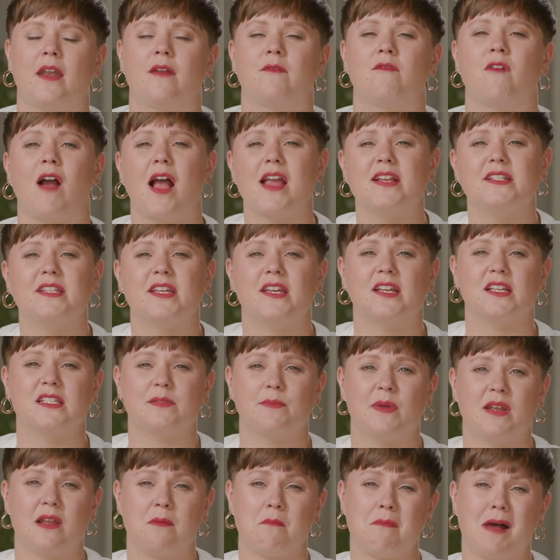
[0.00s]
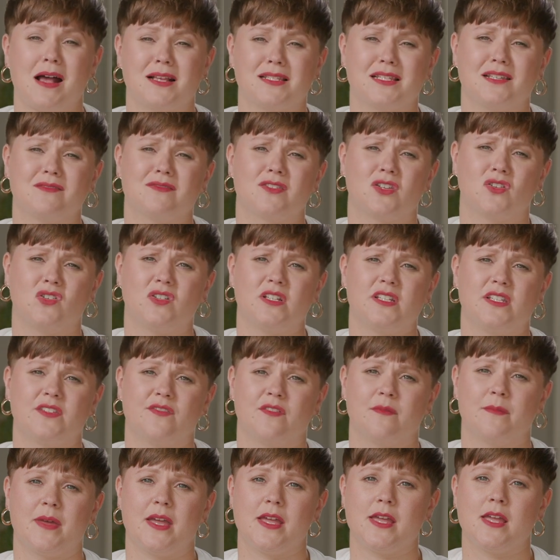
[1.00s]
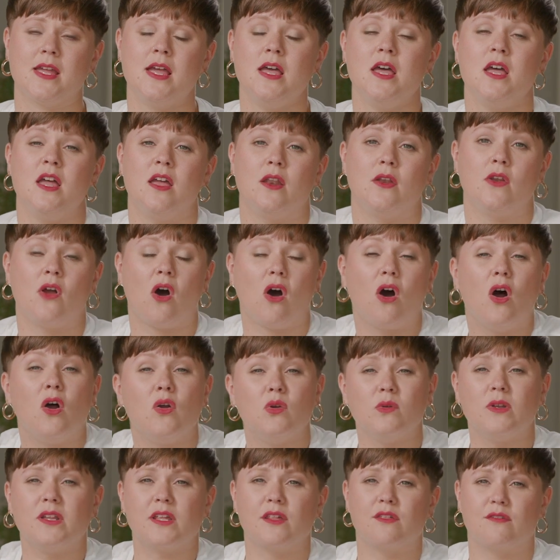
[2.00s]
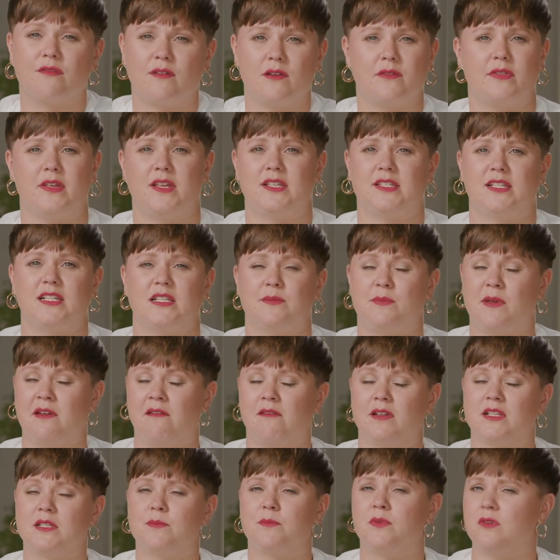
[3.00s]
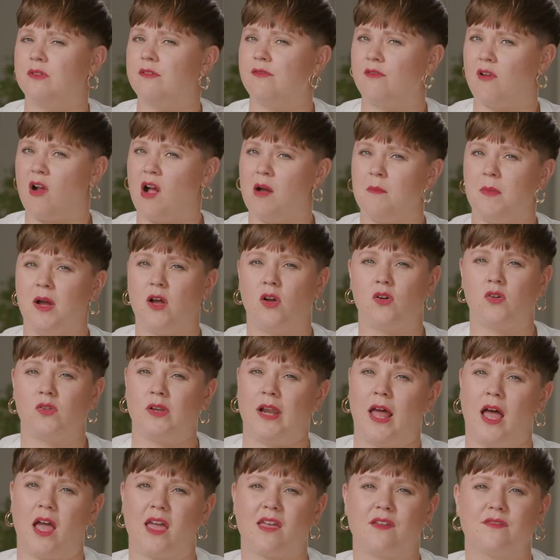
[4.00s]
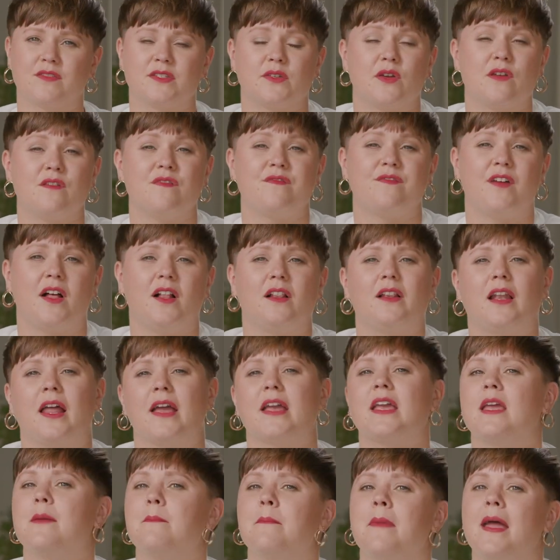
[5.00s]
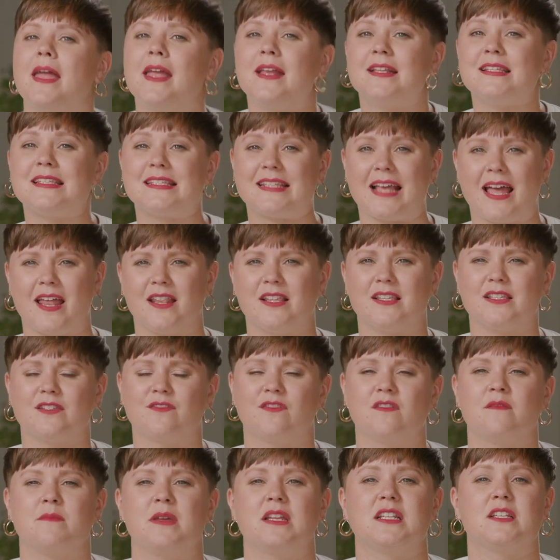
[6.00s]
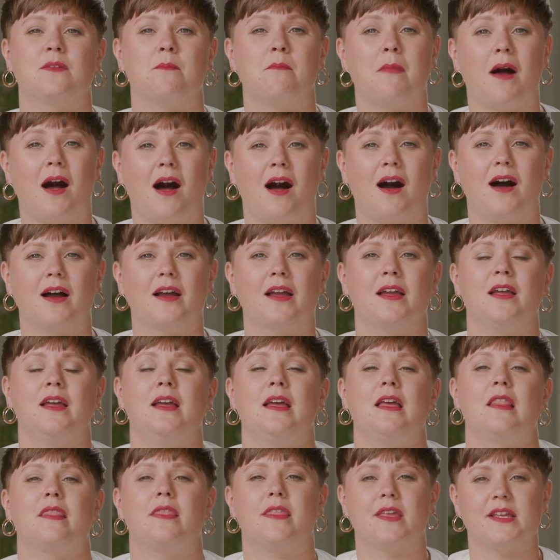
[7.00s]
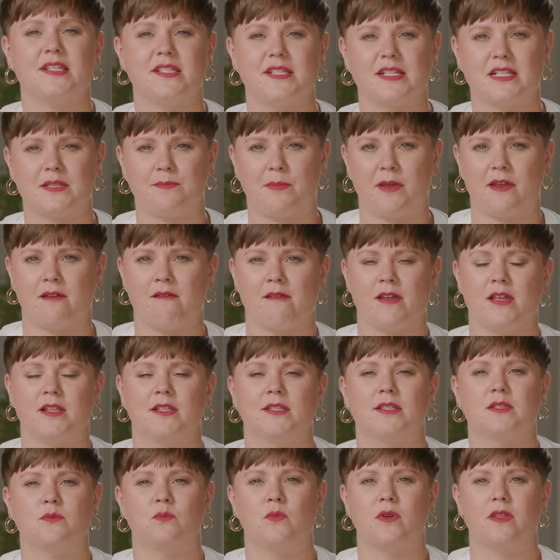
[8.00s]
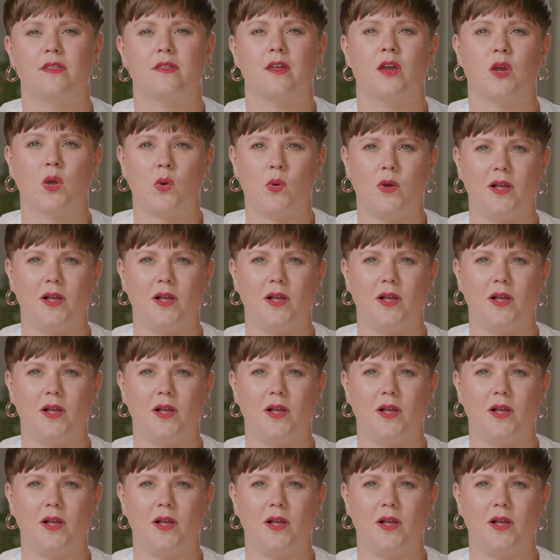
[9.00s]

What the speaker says: and writing has been a massive solace for me, not only through this experience, but throughout my whole life. So it felt like it made sense for me to mark this experience with a